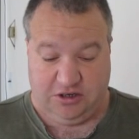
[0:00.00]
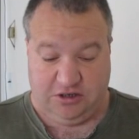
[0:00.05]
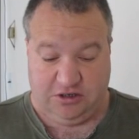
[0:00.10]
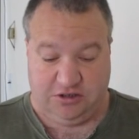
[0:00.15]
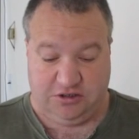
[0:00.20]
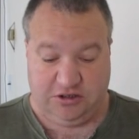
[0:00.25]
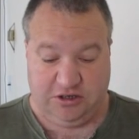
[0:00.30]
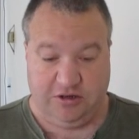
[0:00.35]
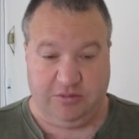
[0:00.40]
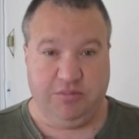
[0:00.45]

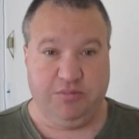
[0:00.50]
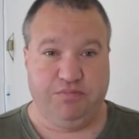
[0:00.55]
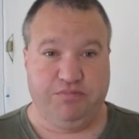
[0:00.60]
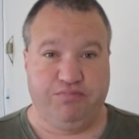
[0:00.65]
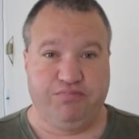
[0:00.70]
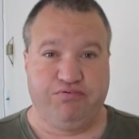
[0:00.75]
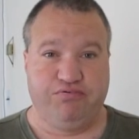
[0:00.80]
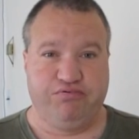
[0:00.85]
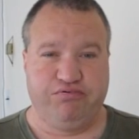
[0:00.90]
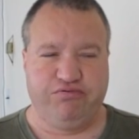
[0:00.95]

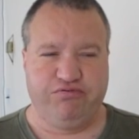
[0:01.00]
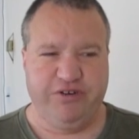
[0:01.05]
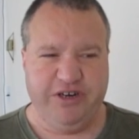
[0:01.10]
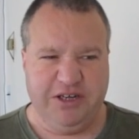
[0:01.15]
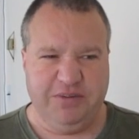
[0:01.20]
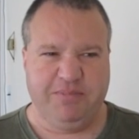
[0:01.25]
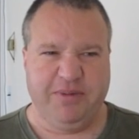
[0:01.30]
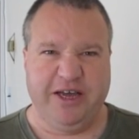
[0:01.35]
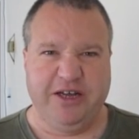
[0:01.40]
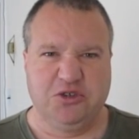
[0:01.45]
some
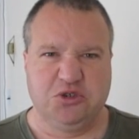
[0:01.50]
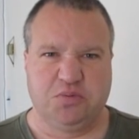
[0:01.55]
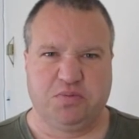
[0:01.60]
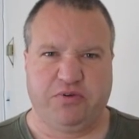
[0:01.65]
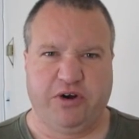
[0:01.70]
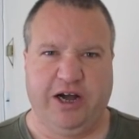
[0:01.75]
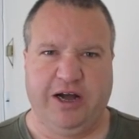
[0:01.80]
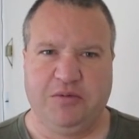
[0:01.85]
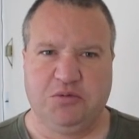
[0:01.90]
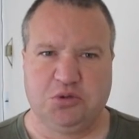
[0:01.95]
pretty major
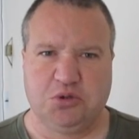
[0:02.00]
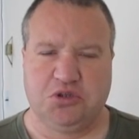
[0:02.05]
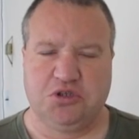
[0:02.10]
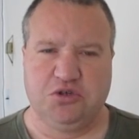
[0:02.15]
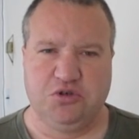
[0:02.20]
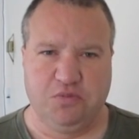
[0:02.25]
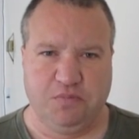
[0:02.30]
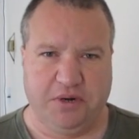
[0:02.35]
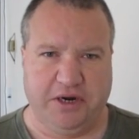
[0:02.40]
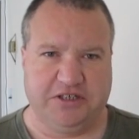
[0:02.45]
problems with the
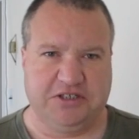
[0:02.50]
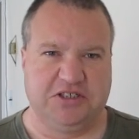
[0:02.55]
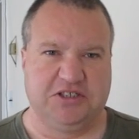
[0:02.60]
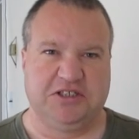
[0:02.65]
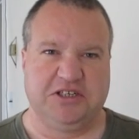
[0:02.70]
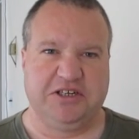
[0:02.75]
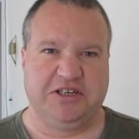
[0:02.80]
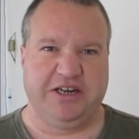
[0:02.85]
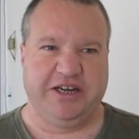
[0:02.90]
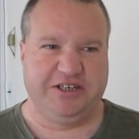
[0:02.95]
new
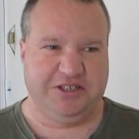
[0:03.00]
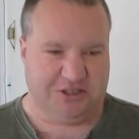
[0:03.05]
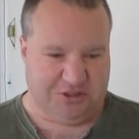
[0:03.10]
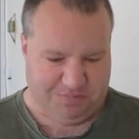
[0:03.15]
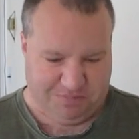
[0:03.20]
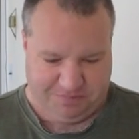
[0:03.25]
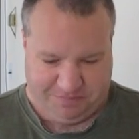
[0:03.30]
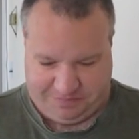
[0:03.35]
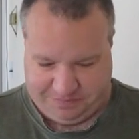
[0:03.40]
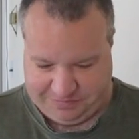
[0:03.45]
buses at
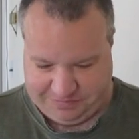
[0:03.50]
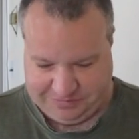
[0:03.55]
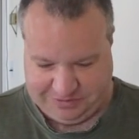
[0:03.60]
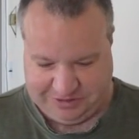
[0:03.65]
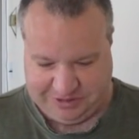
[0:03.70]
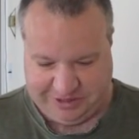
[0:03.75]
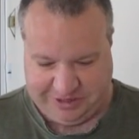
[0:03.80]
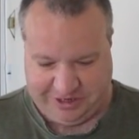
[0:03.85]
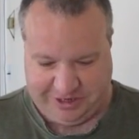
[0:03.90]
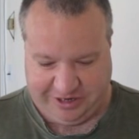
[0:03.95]
Nice.
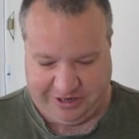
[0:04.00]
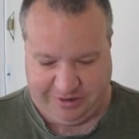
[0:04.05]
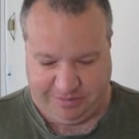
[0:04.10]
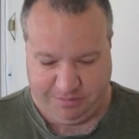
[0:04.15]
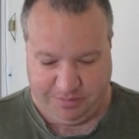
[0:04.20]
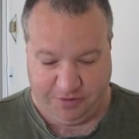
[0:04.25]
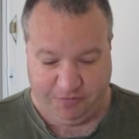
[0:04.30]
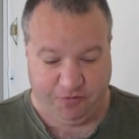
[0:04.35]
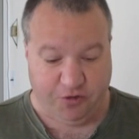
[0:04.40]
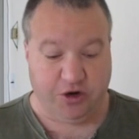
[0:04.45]

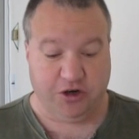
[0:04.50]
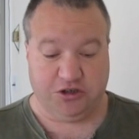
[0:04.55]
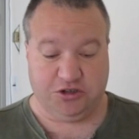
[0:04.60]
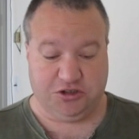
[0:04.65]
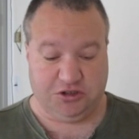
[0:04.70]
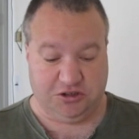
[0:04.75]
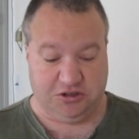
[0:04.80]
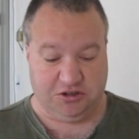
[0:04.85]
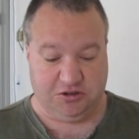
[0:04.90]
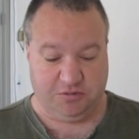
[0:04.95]
But
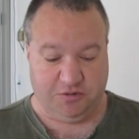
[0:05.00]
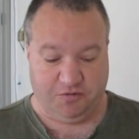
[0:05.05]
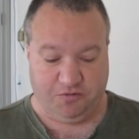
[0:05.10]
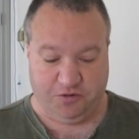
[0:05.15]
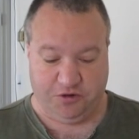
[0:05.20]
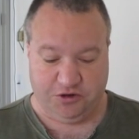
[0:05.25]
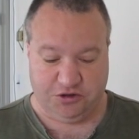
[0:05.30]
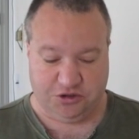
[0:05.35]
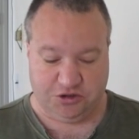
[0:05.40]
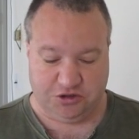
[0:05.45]

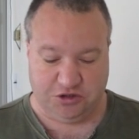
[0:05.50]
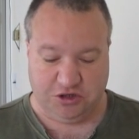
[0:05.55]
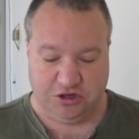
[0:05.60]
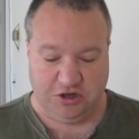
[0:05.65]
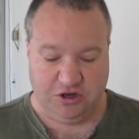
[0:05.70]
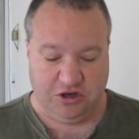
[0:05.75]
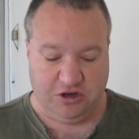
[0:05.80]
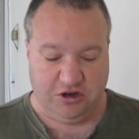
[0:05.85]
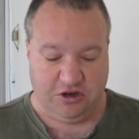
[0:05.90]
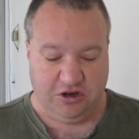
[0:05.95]
first,
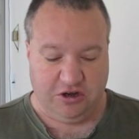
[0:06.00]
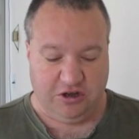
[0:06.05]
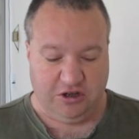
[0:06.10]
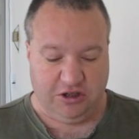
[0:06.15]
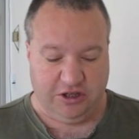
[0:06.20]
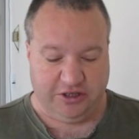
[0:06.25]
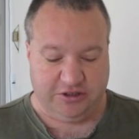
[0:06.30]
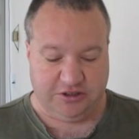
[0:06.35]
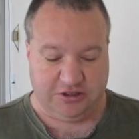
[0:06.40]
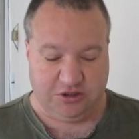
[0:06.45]

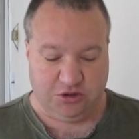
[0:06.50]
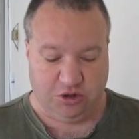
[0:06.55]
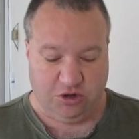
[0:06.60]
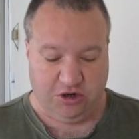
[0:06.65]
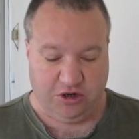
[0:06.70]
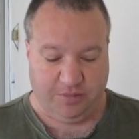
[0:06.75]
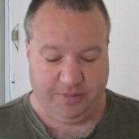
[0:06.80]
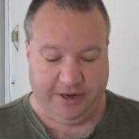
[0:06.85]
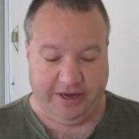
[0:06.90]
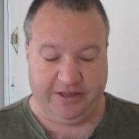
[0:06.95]
let's
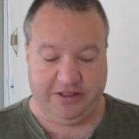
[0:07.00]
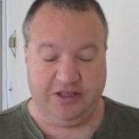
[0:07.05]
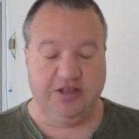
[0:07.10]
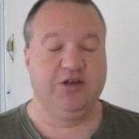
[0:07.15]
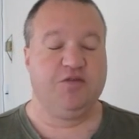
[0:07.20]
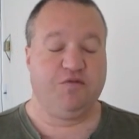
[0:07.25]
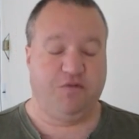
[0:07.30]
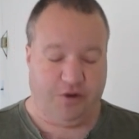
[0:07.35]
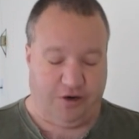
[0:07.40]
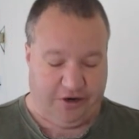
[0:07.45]
talk about
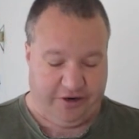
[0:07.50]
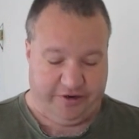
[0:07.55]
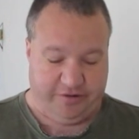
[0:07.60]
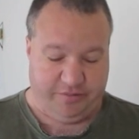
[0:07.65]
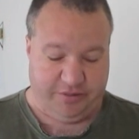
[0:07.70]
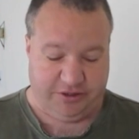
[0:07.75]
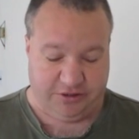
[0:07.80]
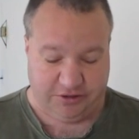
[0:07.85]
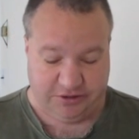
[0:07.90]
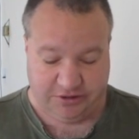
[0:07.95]
the
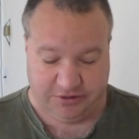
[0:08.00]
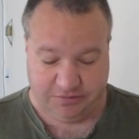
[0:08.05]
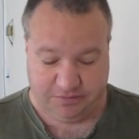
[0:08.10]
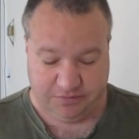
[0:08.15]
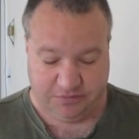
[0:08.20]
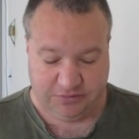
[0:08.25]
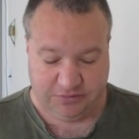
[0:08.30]
environment.